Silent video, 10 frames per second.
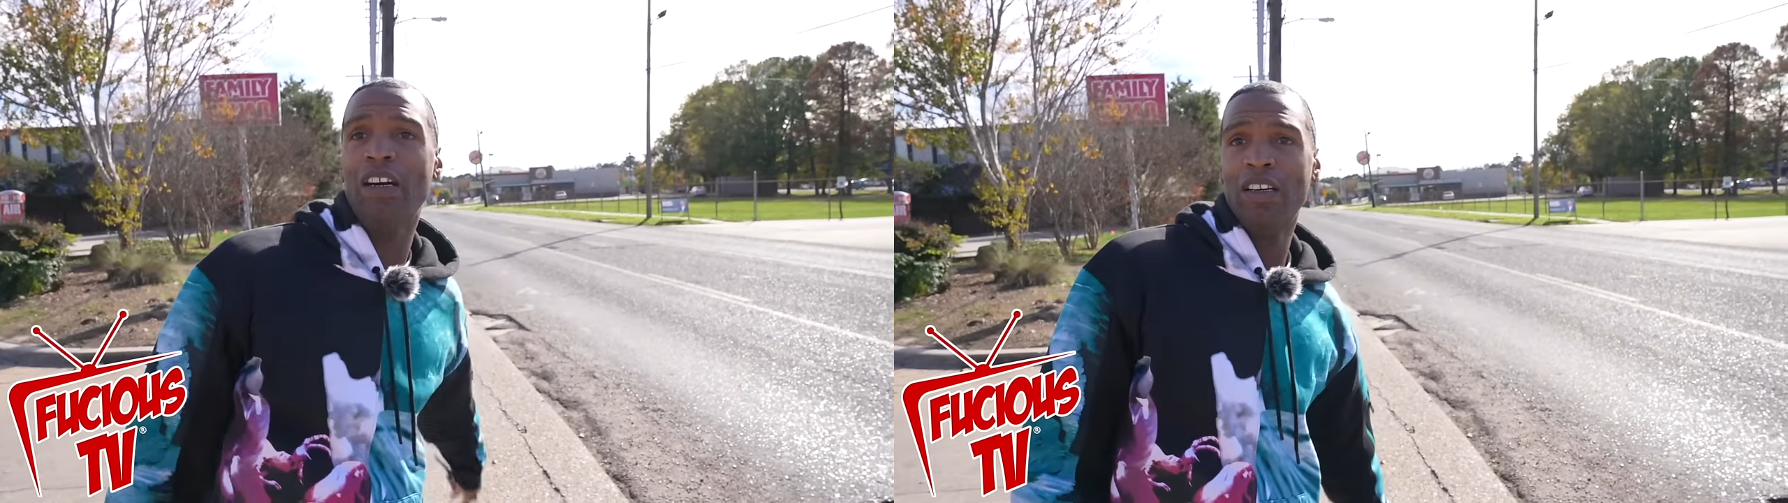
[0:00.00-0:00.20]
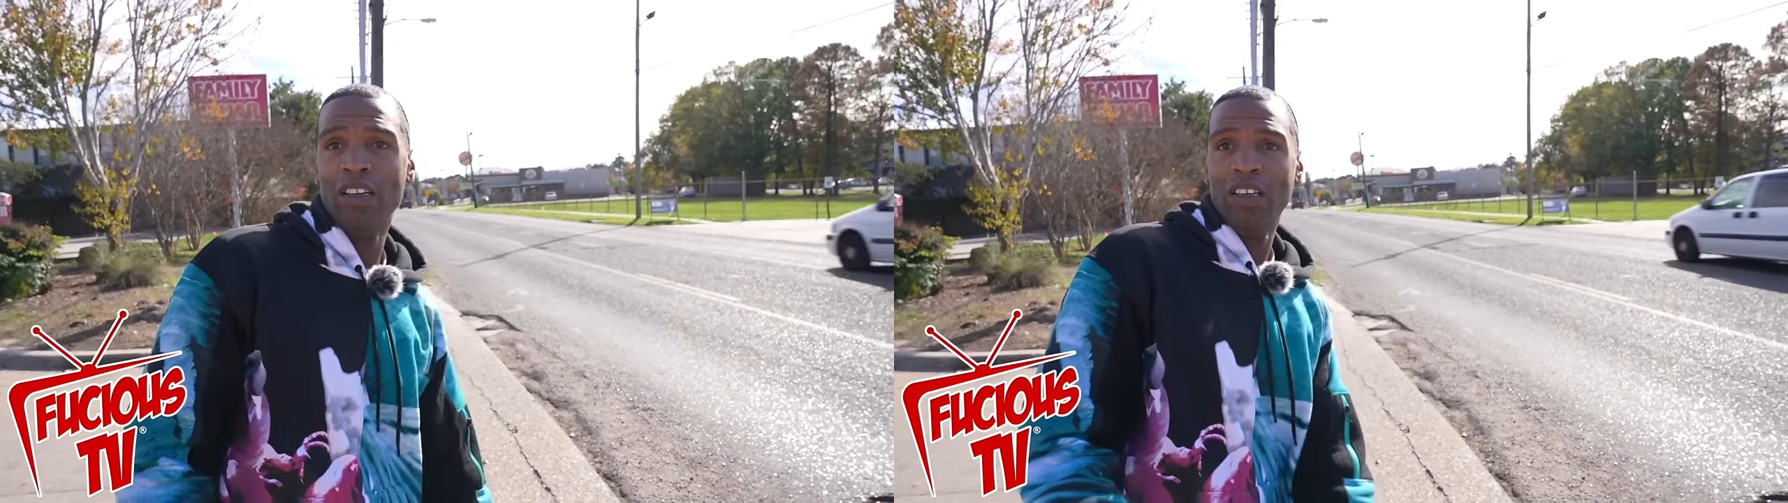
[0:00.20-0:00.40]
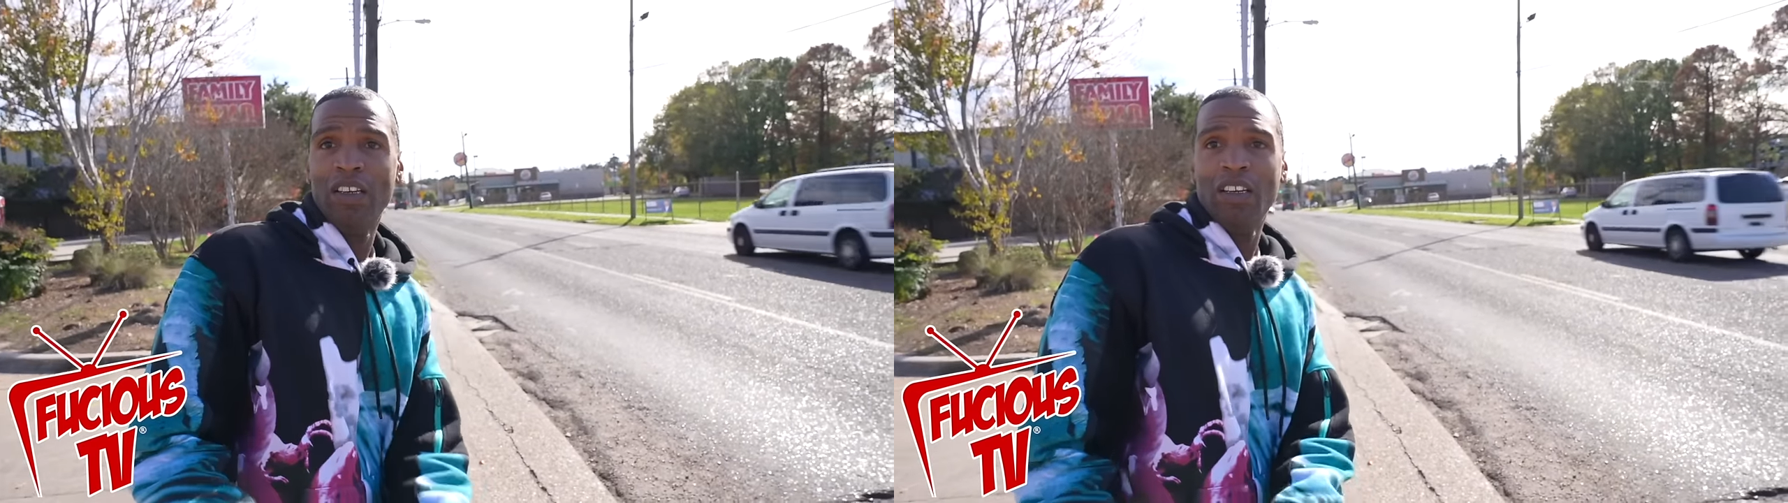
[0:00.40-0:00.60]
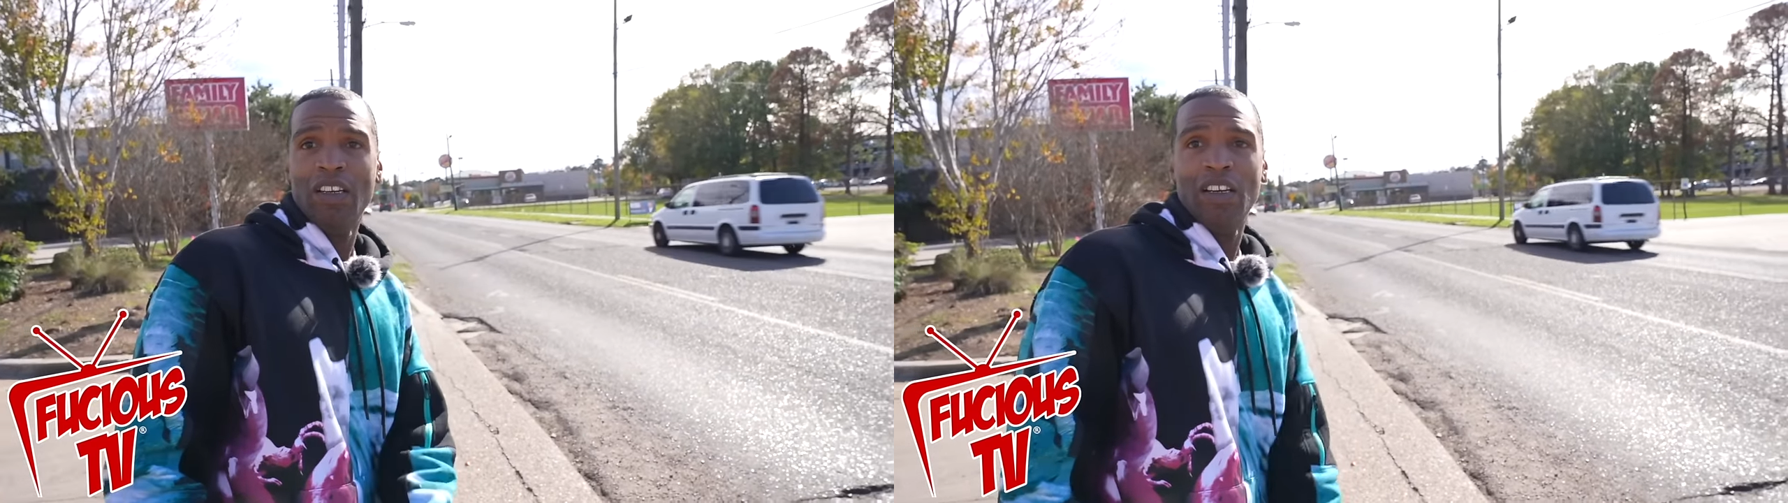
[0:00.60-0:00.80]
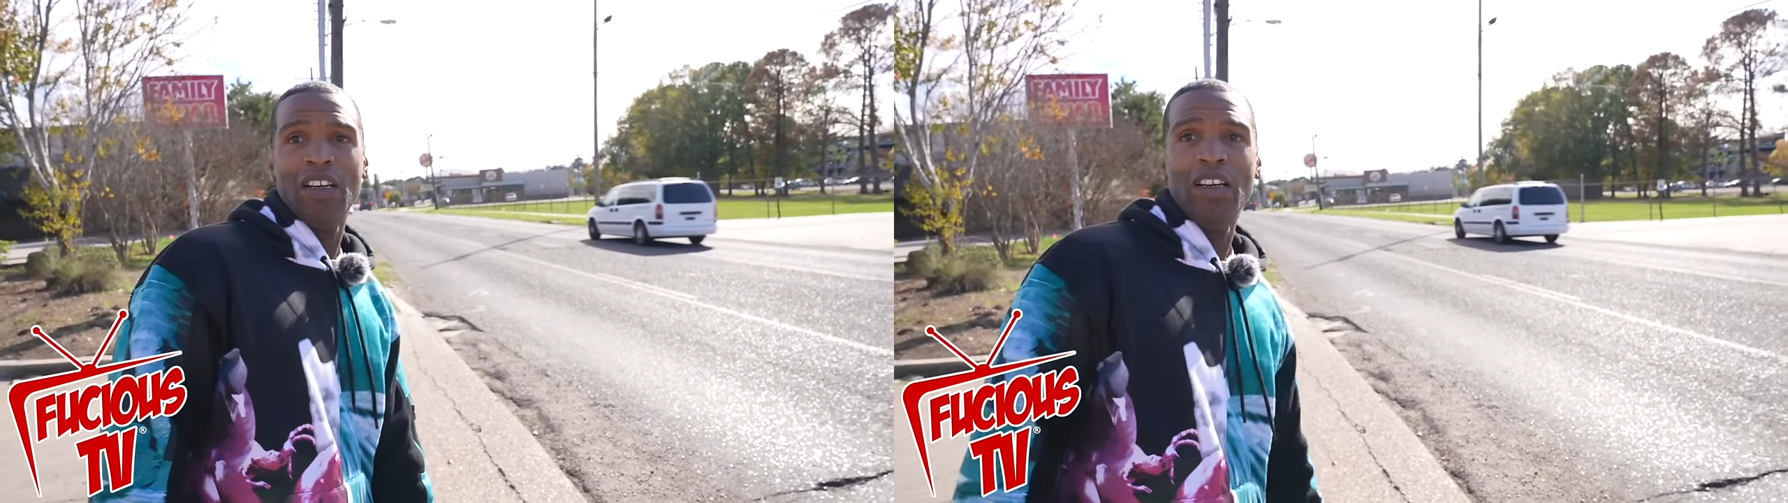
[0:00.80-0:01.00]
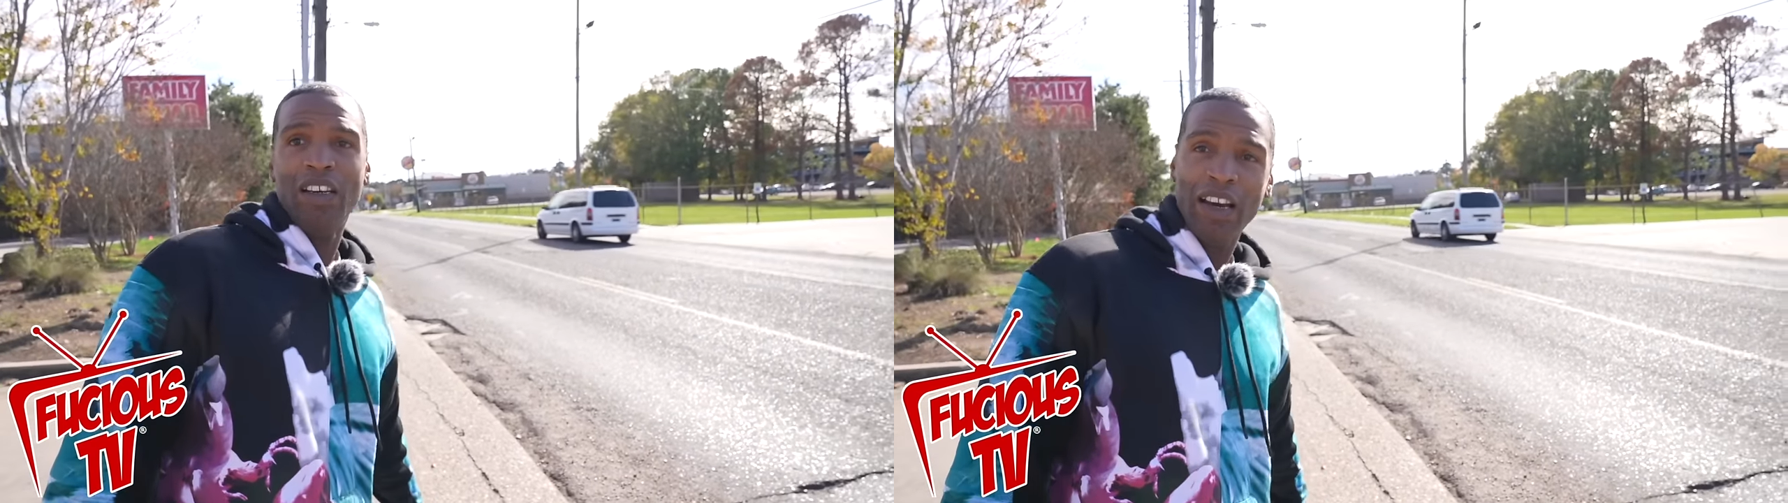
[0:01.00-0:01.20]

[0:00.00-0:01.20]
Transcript: Damn.